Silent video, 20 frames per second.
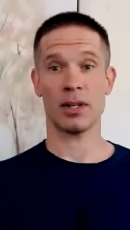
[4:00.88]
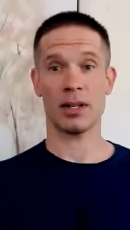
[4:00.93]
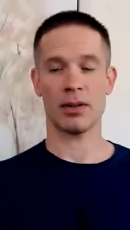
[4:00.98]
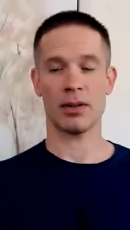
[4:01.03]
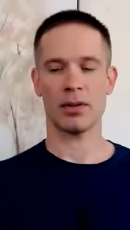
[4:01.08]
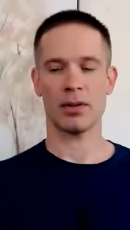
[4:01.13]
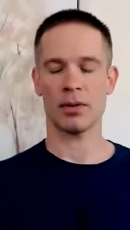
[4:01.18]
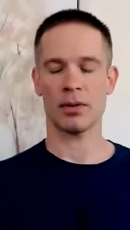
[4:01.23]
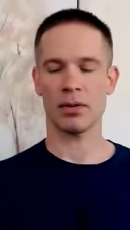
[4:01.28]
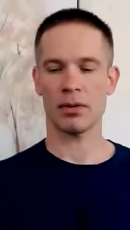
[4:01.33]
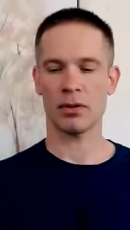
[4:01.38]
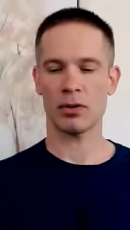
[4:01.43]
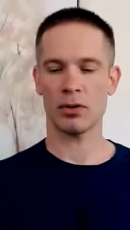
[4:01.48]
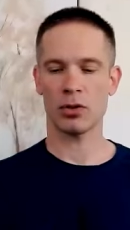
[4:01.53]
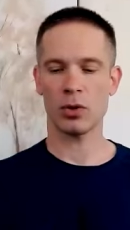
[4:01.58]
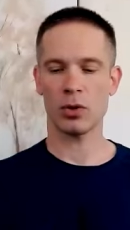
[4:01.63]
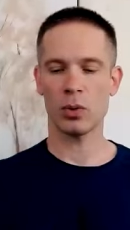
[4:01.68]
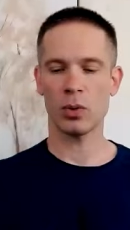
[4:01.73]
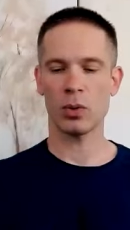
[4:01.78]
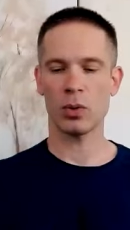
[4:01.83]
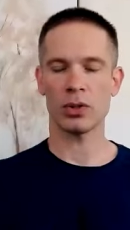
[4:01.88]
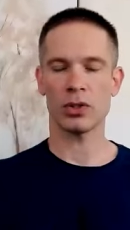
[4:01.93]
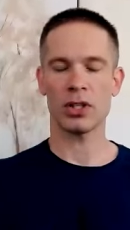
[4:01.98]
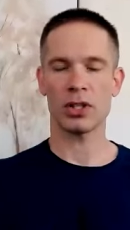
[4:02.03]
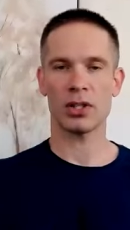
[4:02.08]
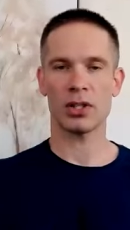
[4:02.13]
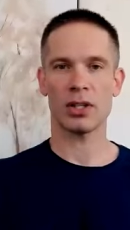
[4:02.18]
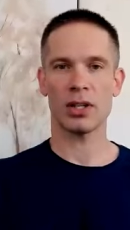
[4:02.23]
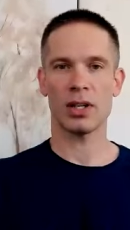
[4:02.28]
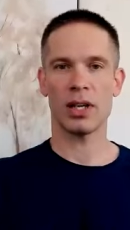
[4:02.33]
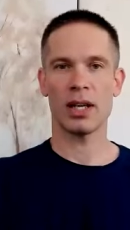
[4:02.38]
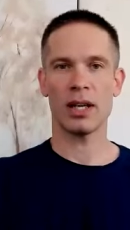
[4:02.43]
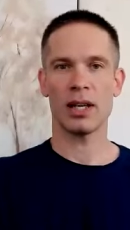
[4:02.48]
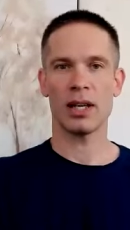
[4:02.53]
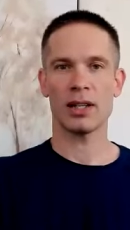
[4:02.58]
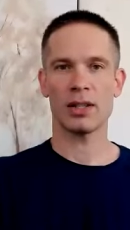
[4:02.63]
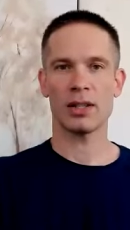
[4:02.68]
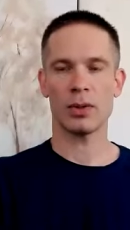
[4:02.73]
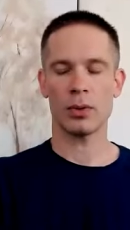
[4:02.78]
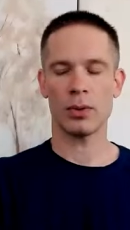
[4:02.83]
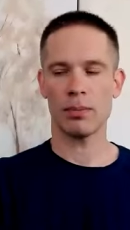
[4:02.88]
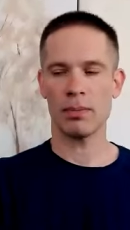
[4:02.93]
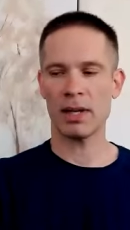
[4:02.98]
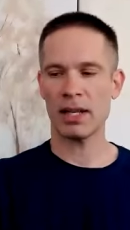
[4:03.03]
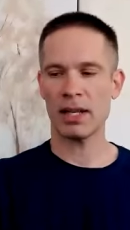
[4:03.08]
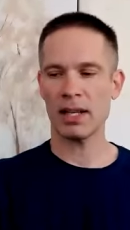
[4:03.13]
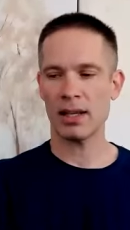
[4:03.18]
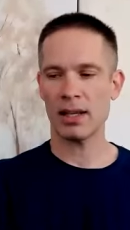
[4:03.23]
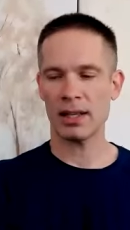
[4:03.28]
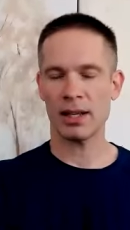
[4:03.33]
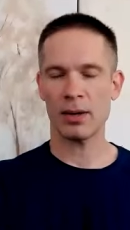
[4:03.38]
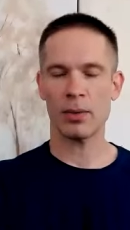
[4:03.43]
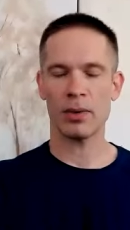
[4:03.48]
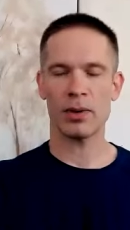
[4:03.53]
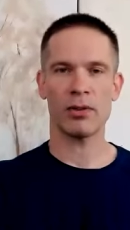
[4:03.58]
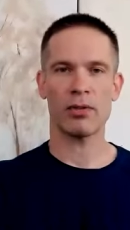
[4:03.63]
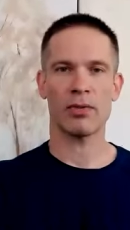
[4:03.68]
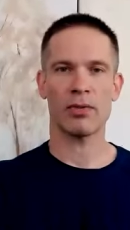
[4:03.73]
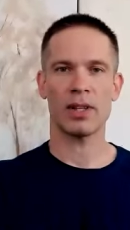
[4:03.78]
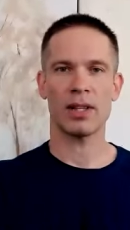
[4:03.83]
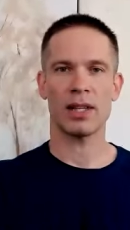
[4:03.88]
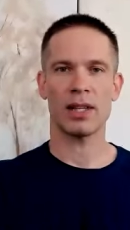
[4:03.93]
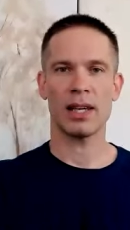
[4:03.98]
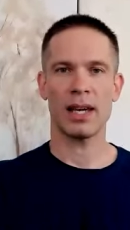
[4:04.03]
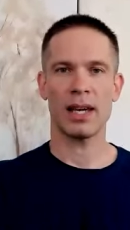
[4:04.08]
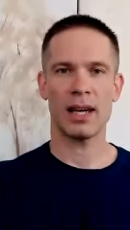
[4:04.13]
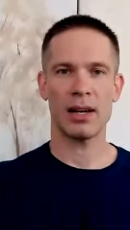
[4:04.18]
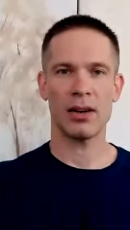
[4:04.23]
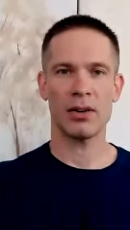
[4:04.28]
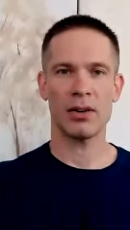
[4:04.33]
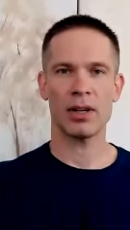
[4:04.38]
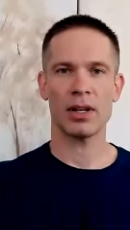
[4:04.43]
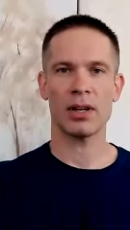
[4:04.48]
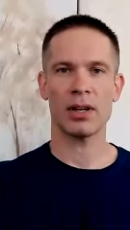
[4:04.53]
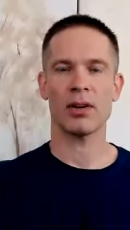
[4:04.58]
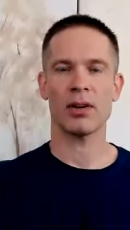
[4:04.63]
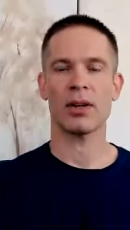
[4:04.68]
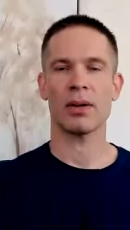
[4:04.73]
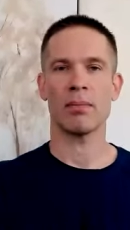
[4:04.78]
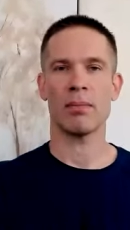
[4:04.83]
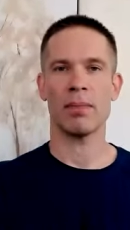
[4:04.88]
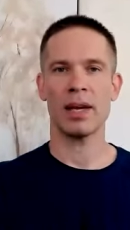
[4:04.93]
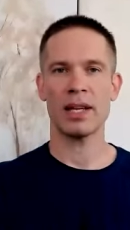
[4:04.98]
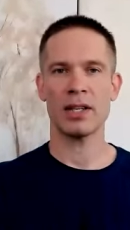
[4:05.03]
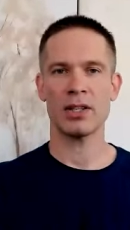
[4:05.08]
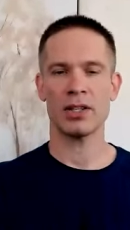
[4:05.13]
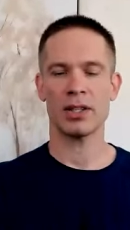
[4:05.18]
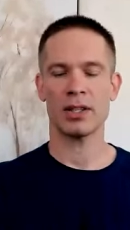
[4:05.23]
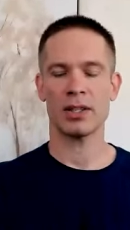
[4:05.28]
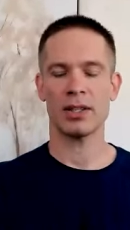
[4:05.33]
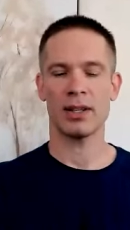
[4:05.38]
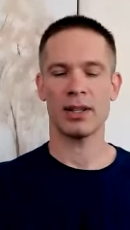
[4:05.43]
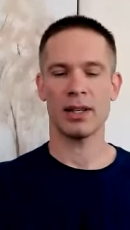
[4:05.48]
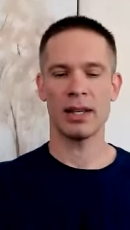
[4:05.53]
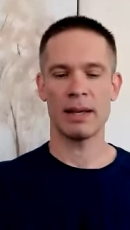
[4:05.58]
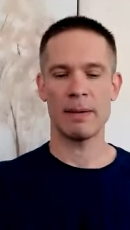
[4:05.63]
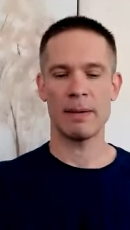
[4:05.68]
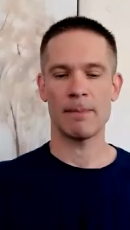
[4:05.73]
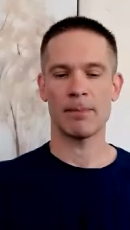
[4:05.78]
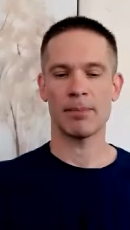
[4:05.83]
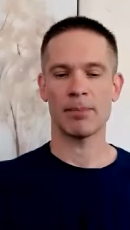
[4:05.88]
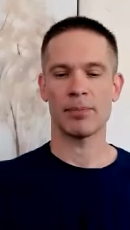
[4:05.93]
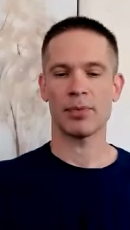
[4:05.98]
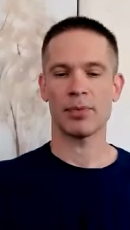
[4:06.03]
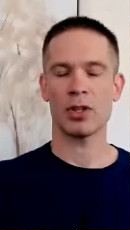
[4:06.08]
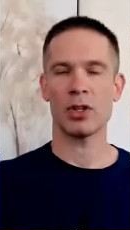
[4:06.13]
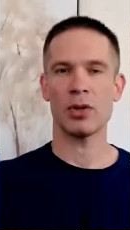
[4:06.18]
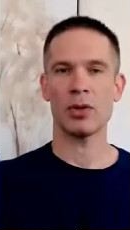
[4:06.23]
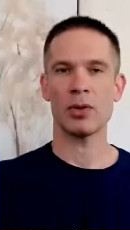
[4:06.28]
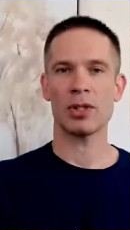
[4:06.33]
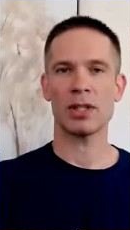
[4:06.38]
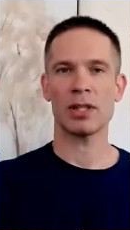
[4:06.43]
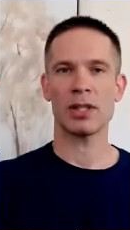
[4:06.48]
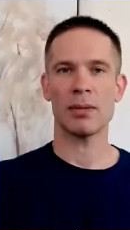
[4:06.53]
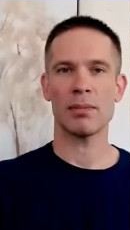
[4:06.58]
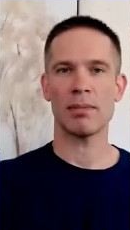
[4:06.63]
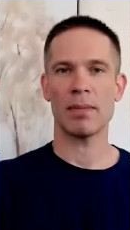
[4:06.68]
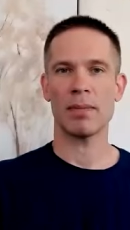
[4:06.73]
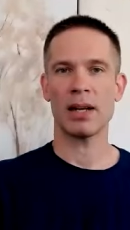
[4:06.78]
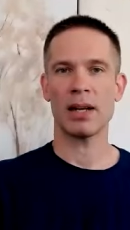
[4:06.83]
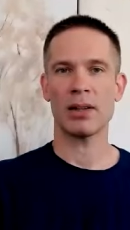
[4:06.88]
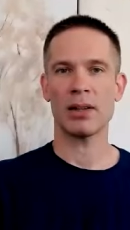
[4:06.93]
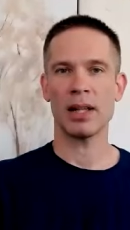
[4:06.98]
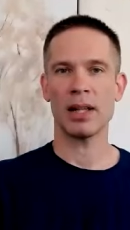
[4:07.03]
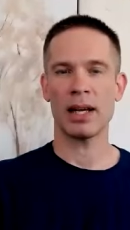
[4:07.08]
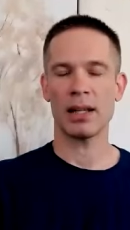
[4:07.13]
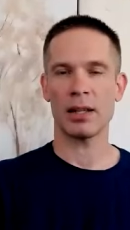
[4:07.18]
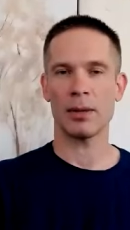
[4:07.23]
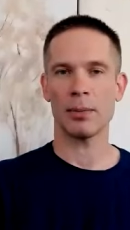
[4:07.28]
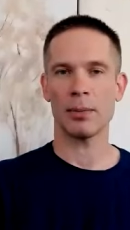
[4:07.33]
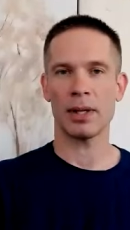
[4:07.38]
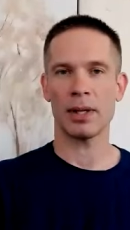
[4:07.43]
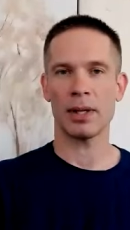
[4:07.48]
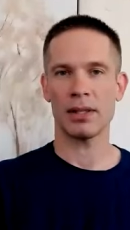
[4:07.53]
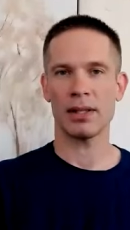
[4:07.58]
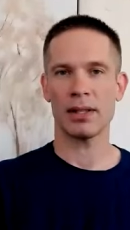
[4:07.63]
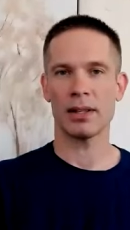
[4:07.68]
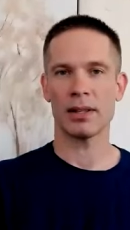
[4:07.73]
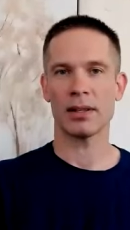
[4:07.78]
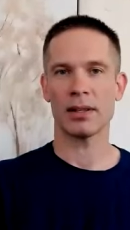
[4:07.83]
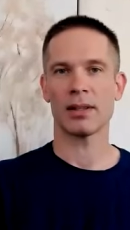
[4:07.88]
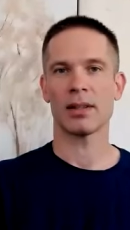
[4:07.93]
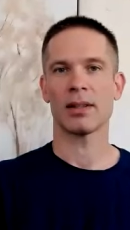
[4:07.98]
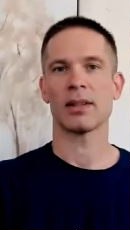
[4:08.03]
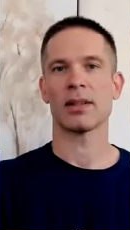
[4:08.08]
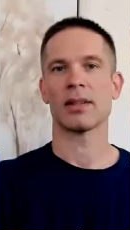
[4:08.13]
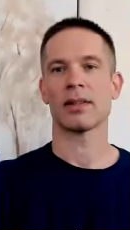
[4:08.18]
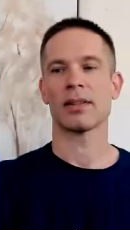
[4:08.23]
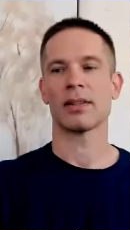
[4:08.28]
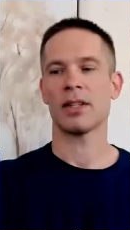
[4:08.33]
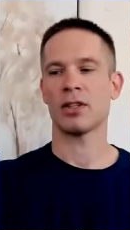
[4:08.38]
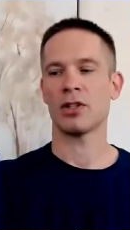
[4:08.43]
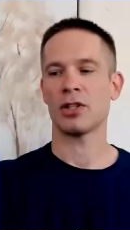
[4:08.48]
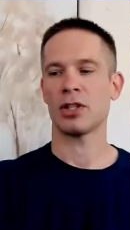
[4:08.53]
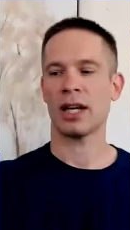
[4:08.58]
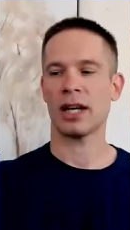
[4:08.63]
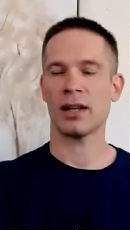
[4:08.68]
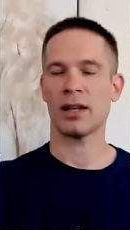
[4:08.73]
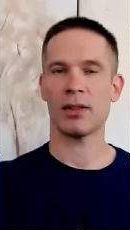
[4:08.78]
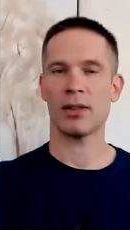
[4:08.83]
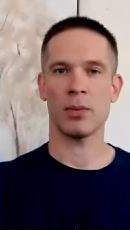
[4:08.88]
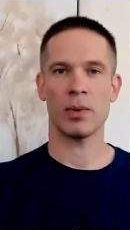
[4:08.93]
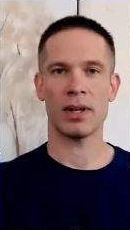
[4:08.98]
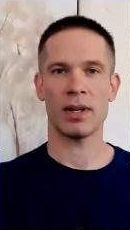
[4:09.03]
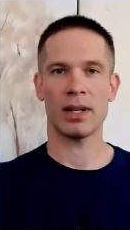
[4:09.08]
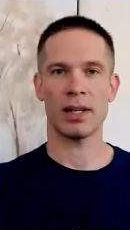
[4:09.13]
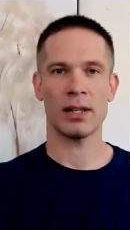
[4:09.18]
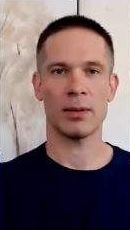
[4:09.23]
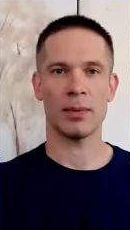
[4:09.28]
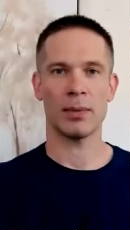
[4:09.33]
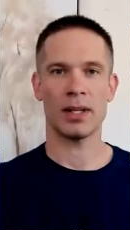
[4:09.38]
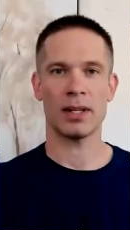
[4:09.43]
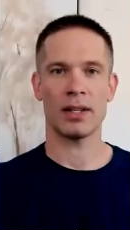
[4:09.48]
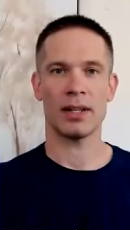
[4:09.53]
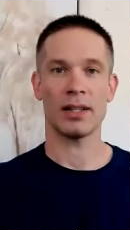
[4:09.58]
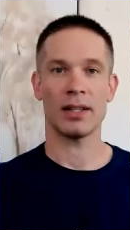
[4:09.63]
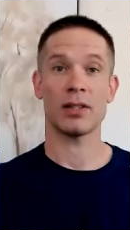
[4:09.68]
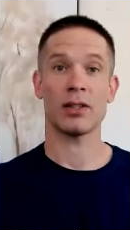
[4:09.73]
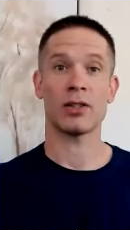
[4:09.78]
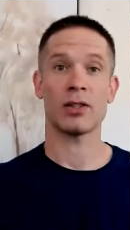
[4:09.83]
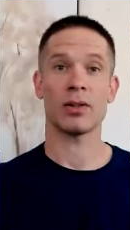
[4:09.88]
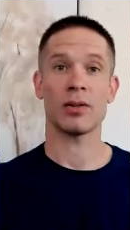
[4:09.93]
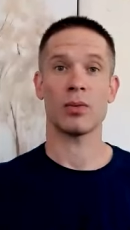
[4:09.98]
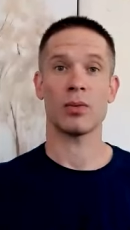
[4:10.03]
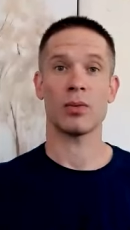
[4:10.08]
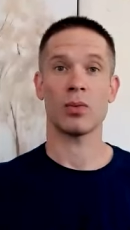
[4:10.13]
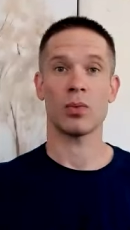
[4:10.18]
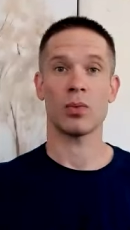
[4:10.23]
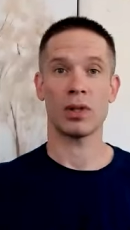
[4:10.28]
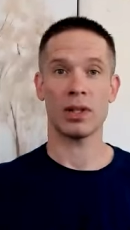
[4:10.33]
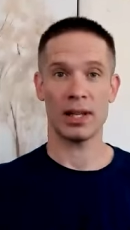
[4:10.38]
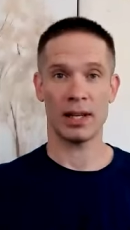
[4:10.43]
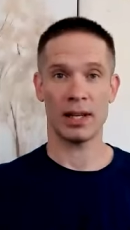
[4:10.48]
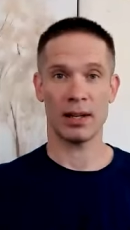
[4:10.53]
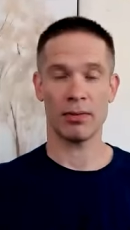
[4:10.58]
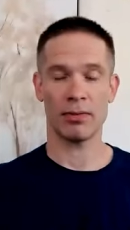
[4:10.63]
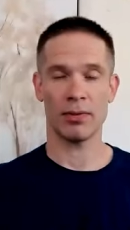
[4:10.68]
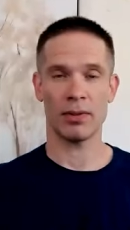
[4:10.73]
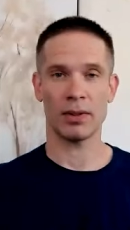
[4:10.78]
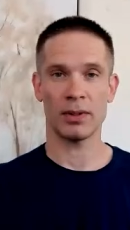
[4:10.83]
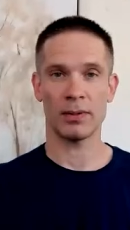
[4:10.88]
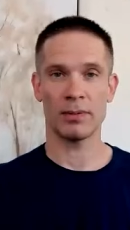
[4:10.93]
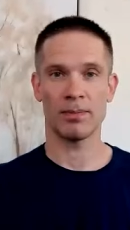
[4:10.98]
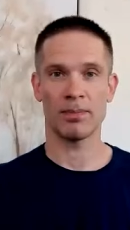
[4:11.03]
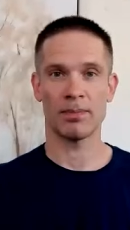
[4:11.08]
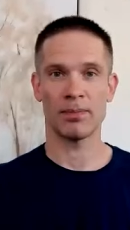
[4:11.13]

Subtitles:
another tool just to immediately, when you're feeling angry or impatient, using the metal element to check the wood element is really helpful.